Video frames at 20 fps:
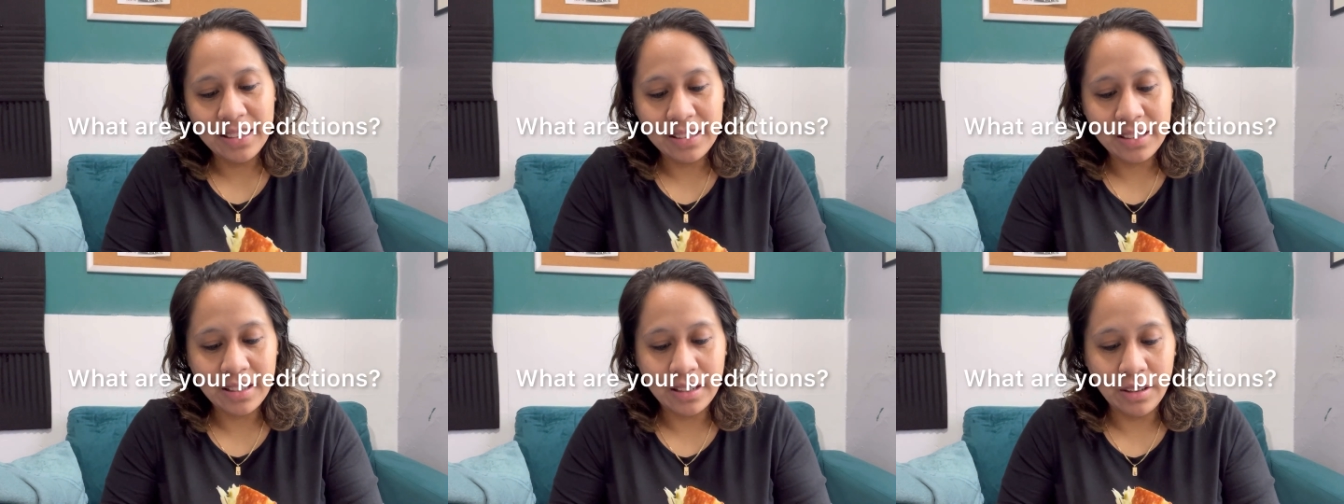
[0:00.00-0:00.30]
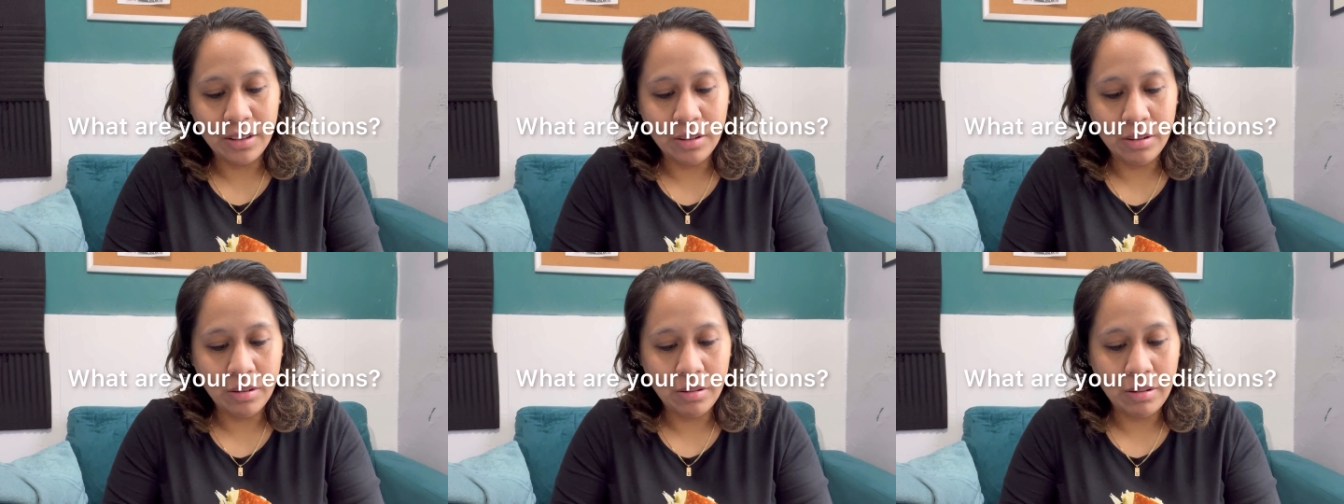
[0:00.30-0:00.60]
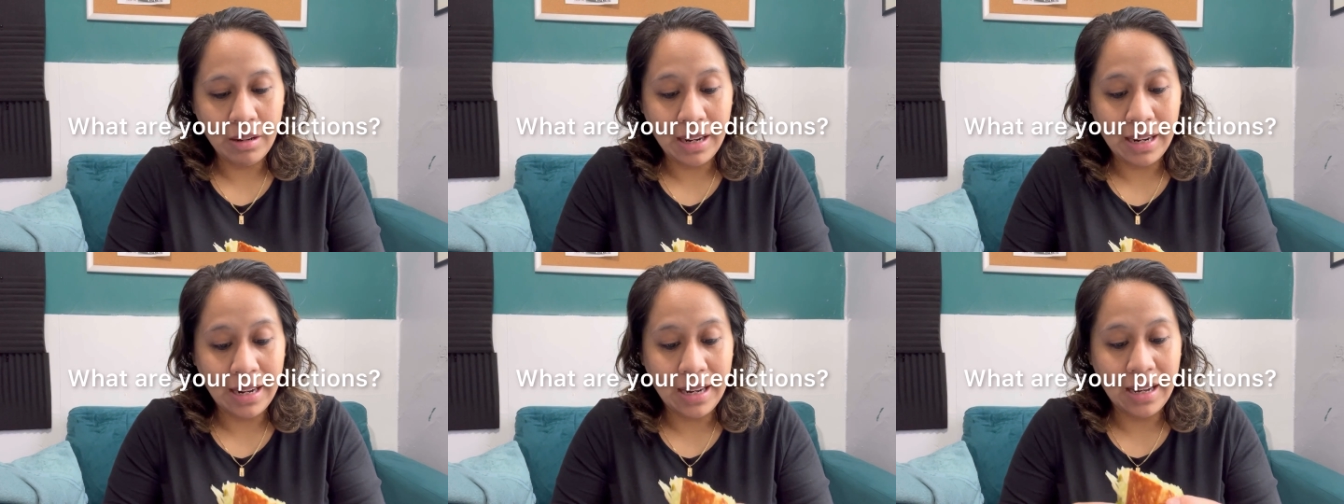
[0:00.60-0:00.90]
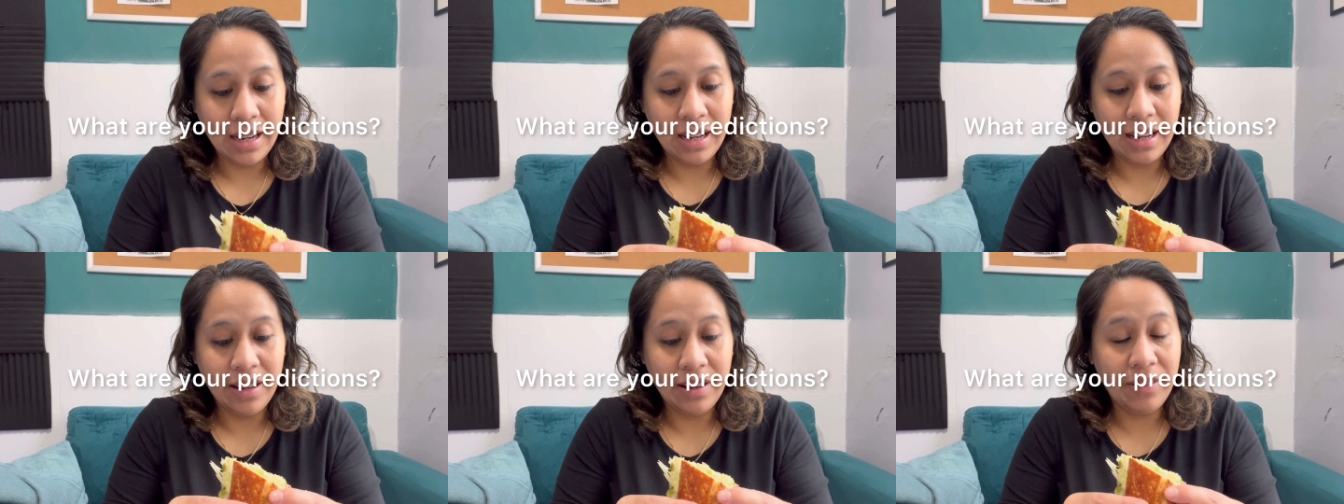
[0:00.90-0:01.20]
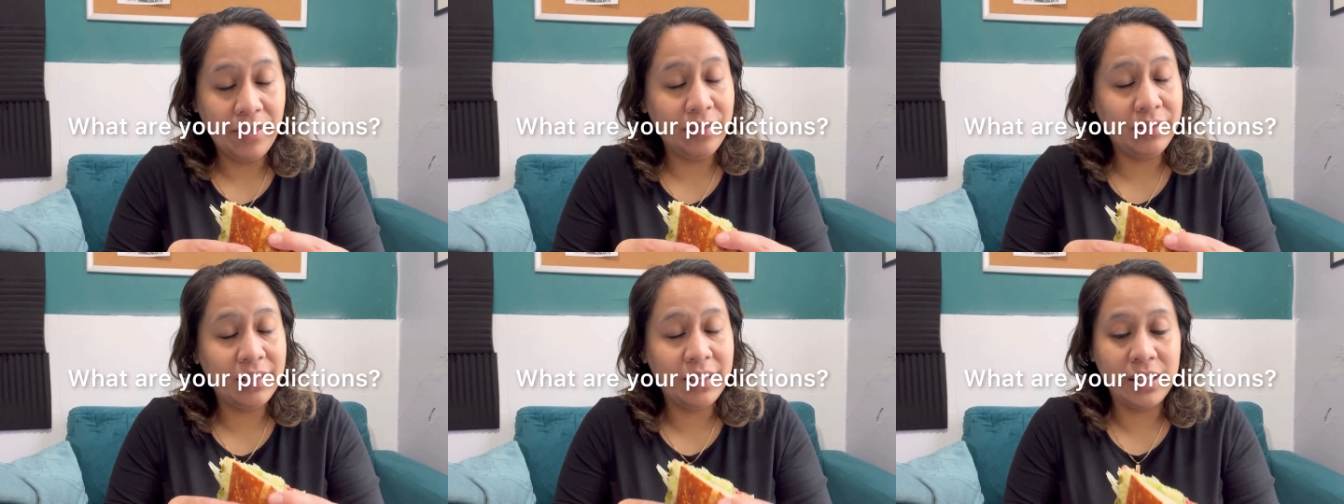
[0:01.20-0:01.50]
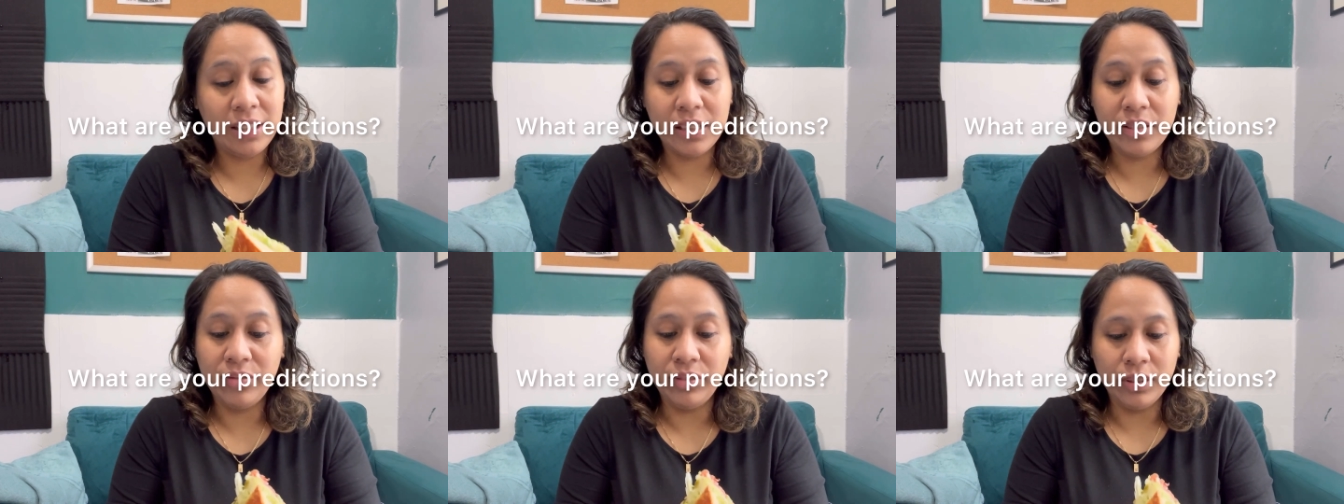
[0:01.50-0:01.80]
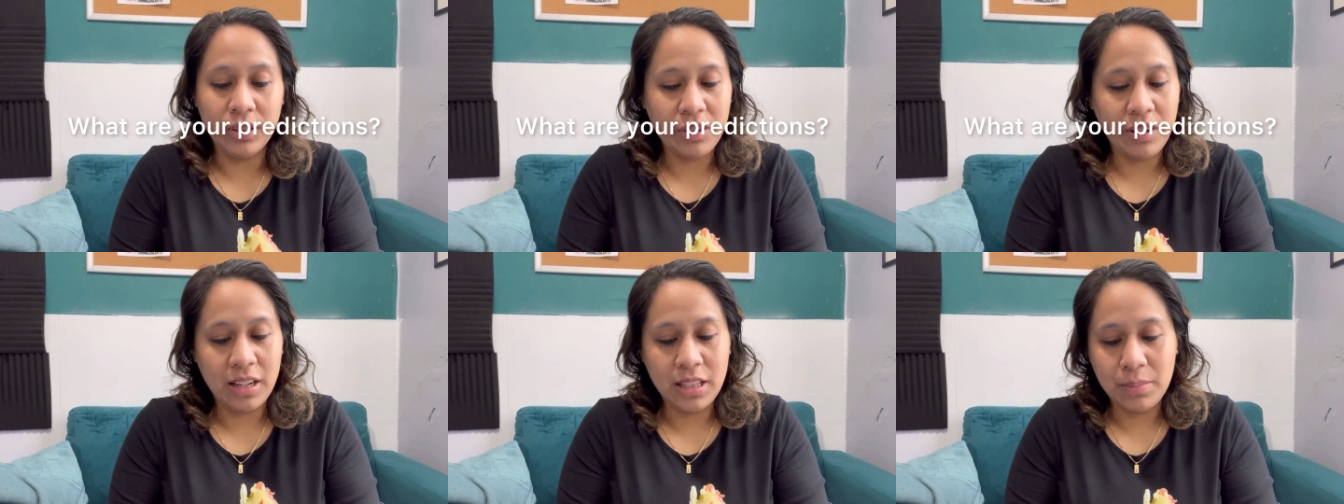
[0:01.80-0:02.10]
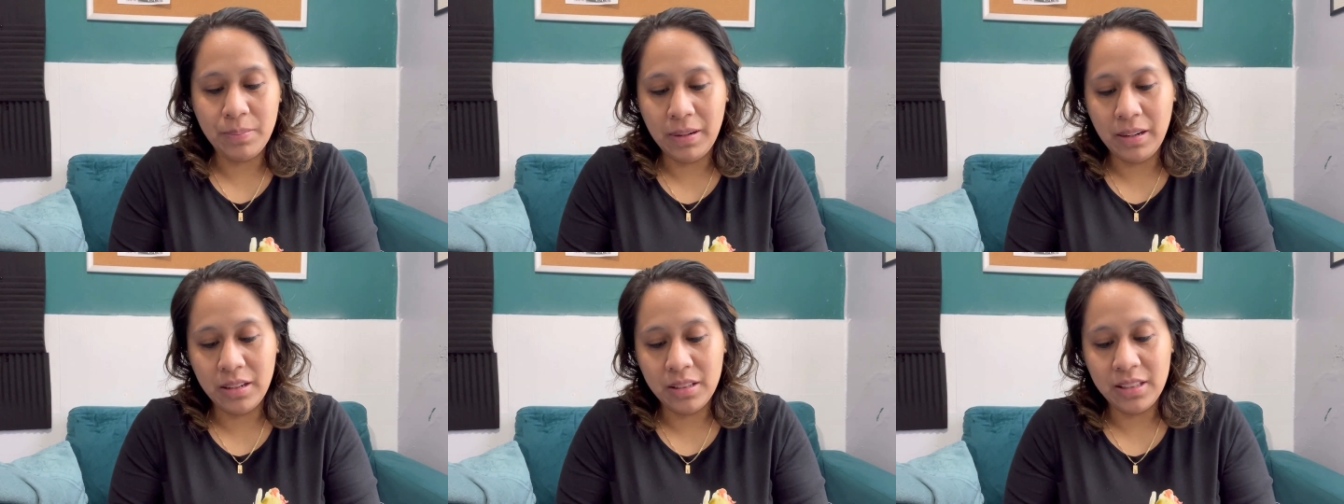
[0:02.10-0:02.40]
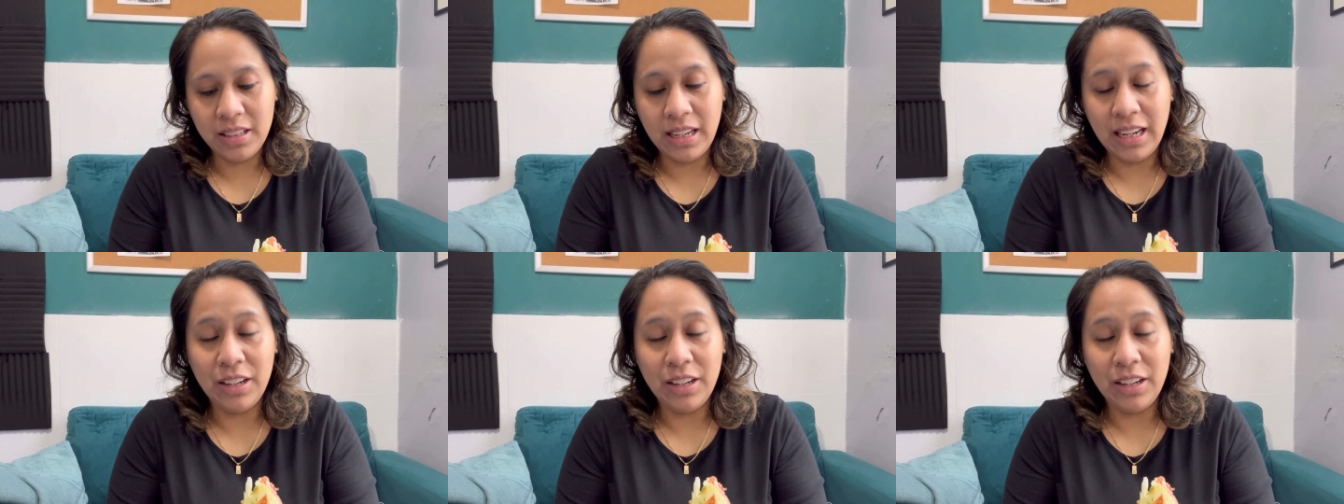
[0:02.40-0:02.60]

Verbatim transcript: so just full transparency,